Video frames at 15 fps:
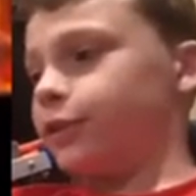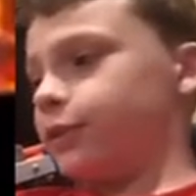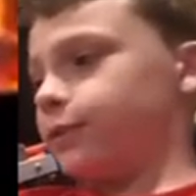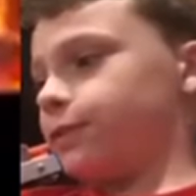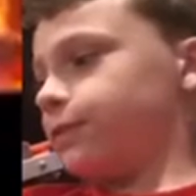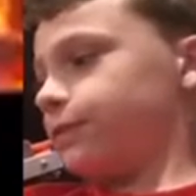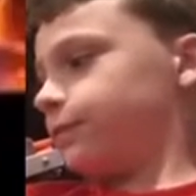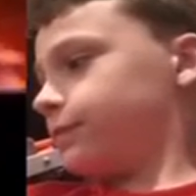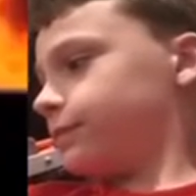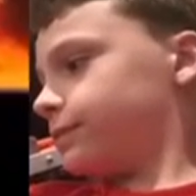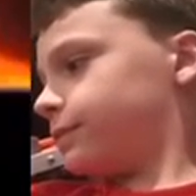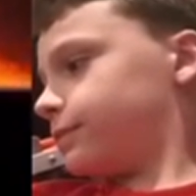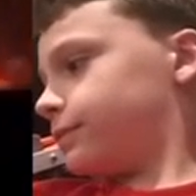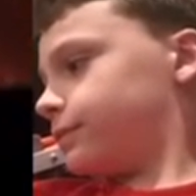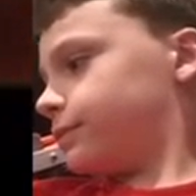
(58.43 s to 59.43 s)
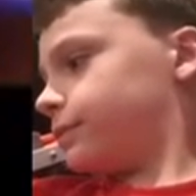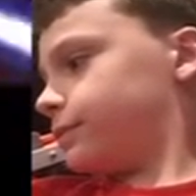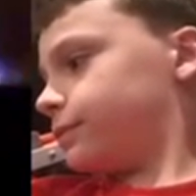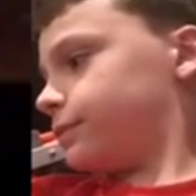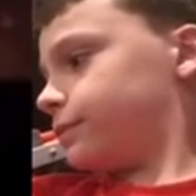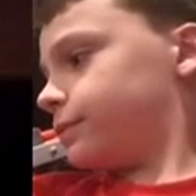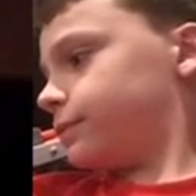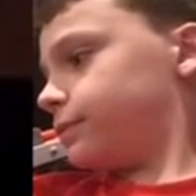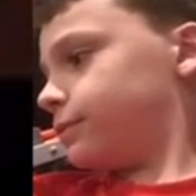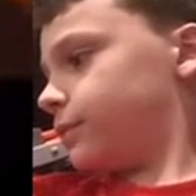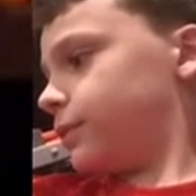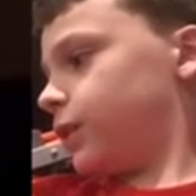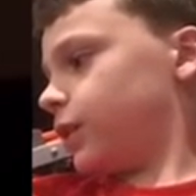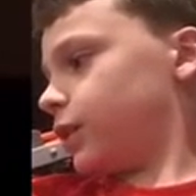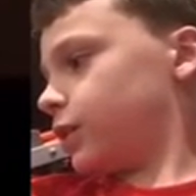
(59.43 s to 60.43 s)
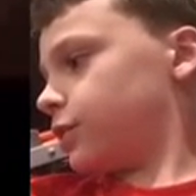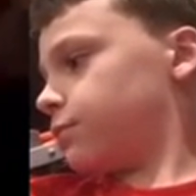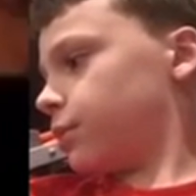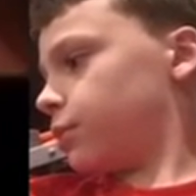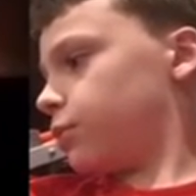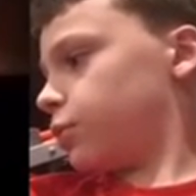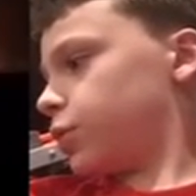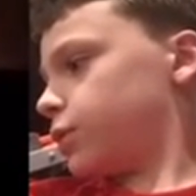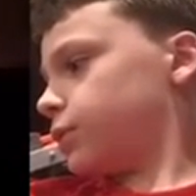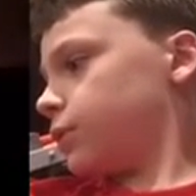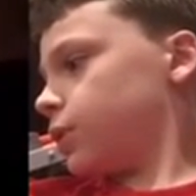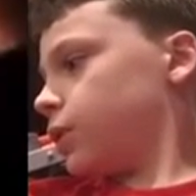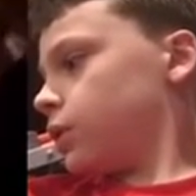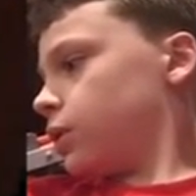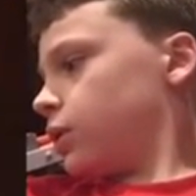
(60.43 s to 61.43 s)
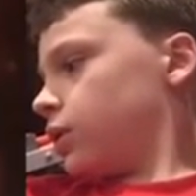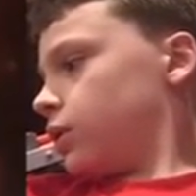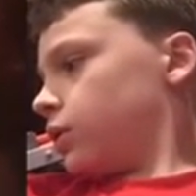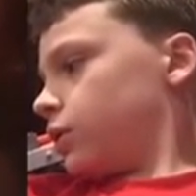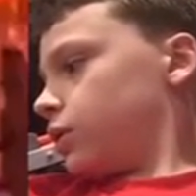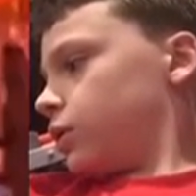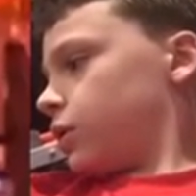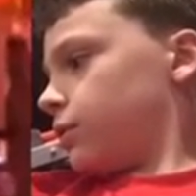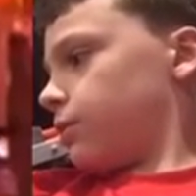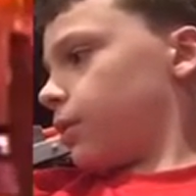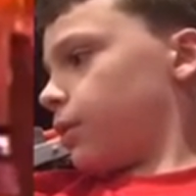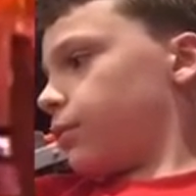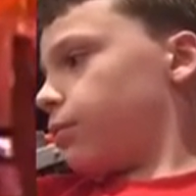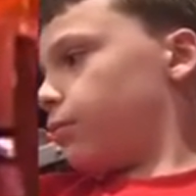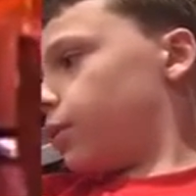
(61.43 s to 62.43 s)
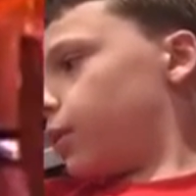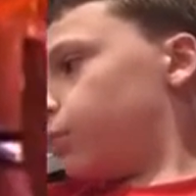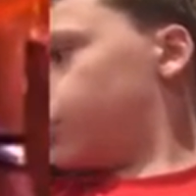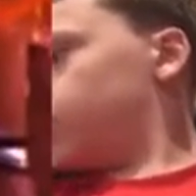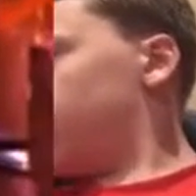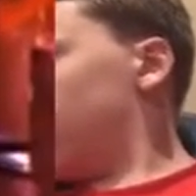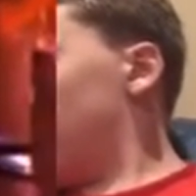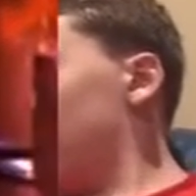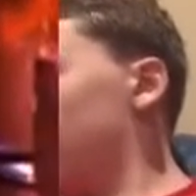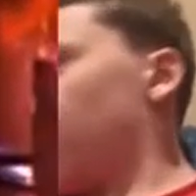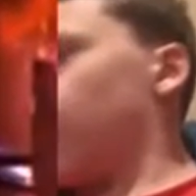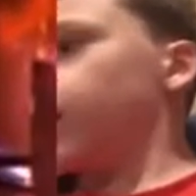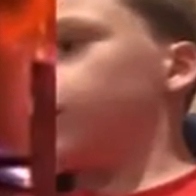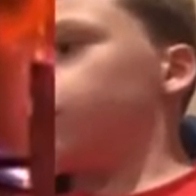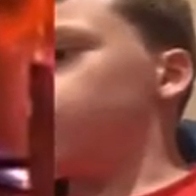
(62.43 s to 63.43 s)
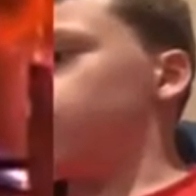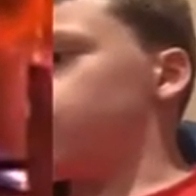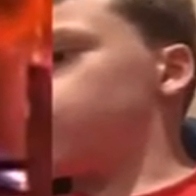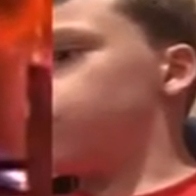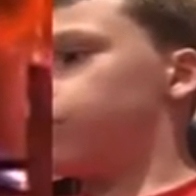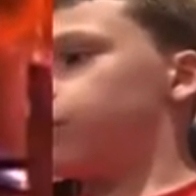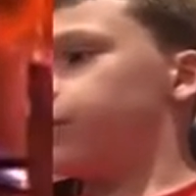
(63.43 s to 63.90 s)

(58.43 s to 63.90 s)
because you're on a PS4. Yeah, that's probably. Right. I'm probably. Gonna I mean, I, I, can do some on